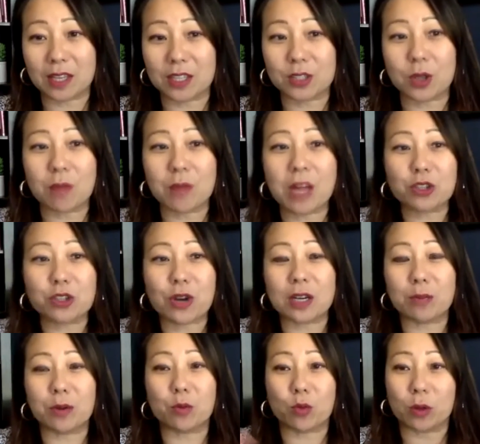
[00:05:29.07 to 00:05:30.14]
So I'm not trying to
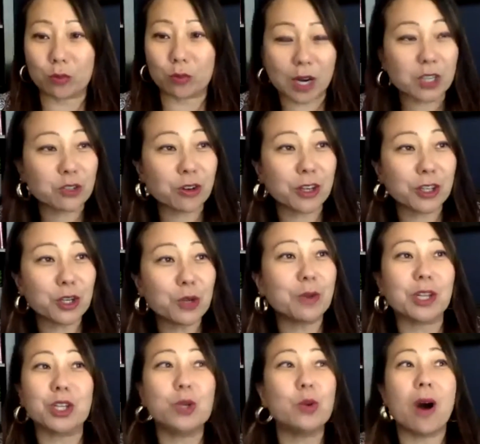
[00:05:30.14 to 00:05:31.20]
put more pressure on you, but
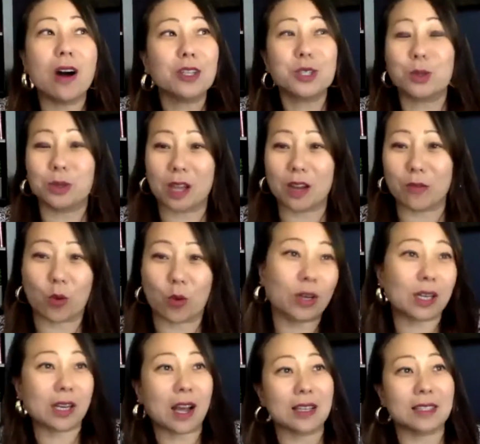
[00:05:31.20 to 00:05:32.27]
you also love
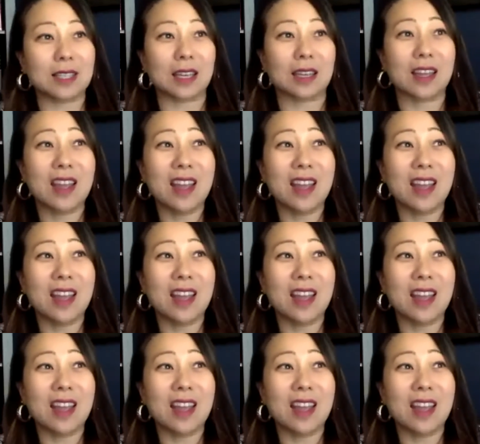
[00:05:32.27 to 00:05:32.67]
organizing,